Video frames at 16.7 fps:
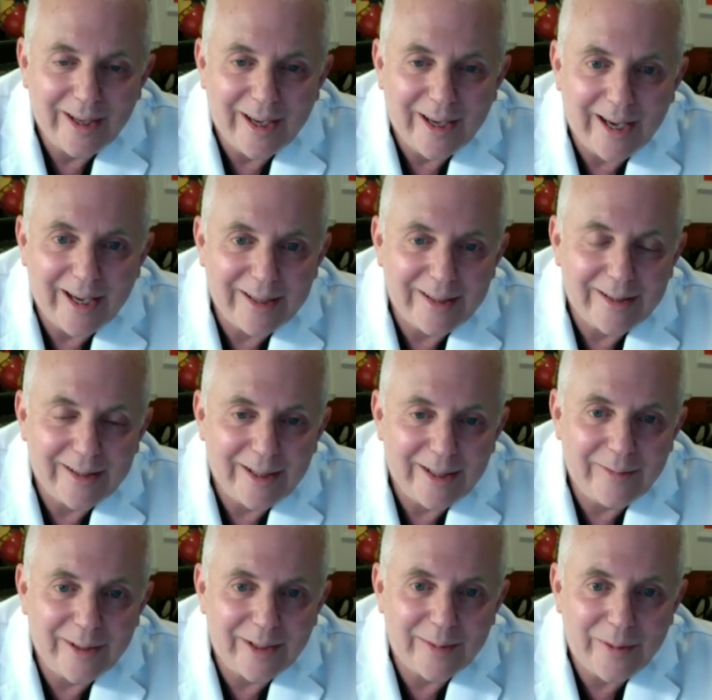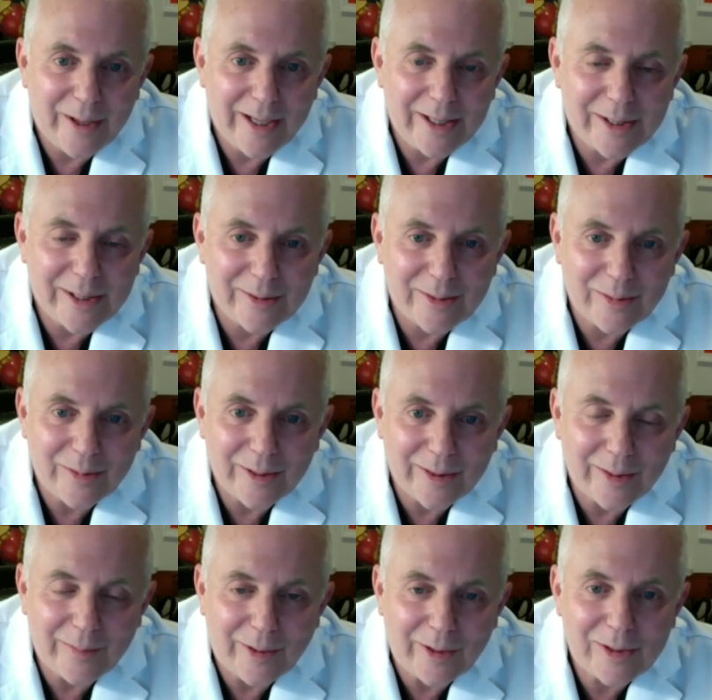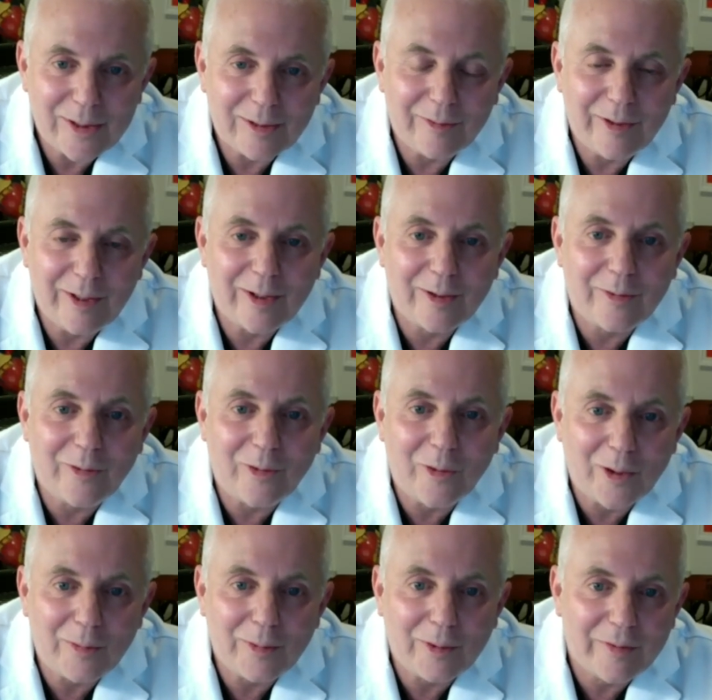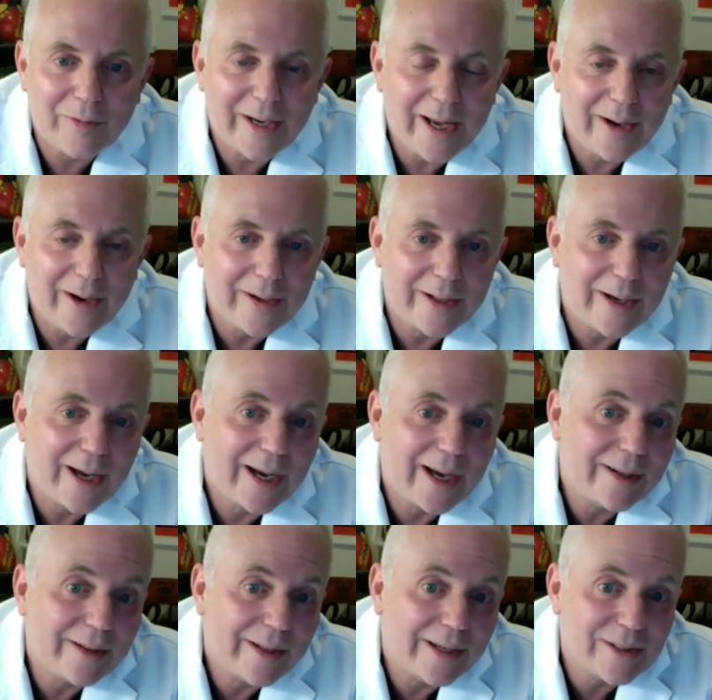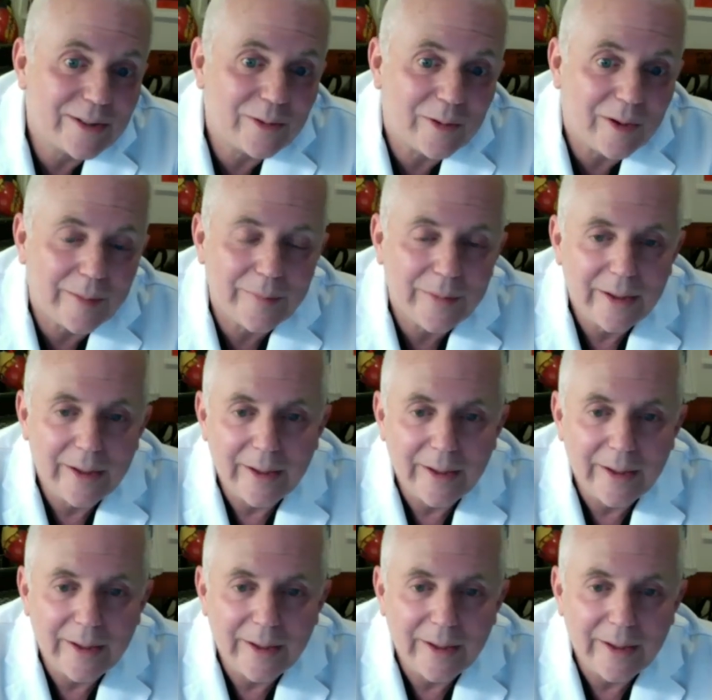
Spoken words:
And even in patients with the most severe form of inherited high cholesterol,